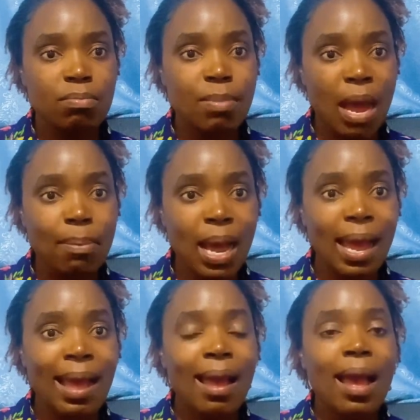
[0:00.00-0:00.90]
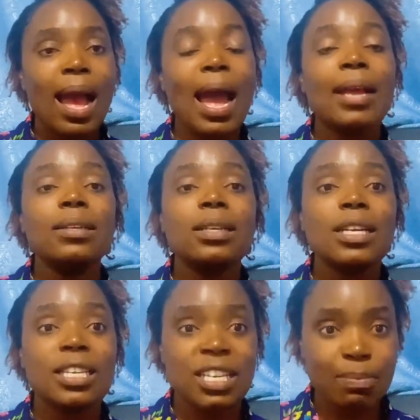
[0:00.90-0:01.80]
Baba and
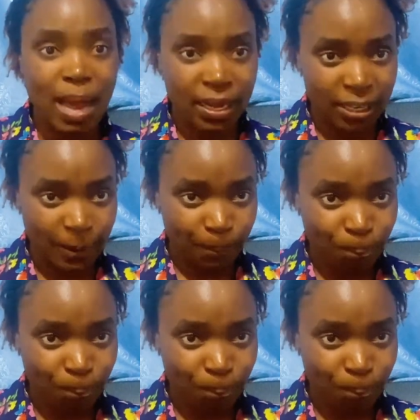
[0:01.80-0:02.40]
Kibaki.